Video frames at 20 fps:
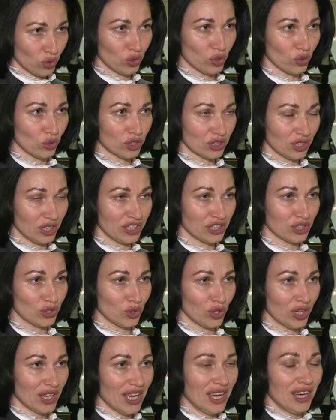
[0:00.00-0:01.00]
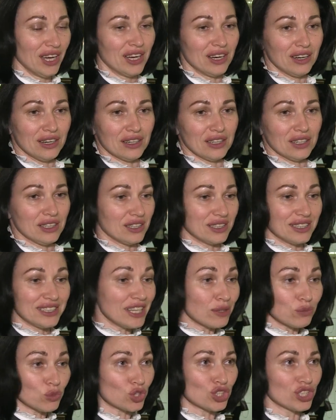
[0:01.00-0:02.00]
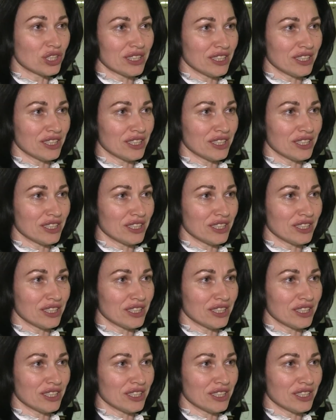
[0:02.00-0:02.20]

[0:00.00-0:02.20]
without starting a trial.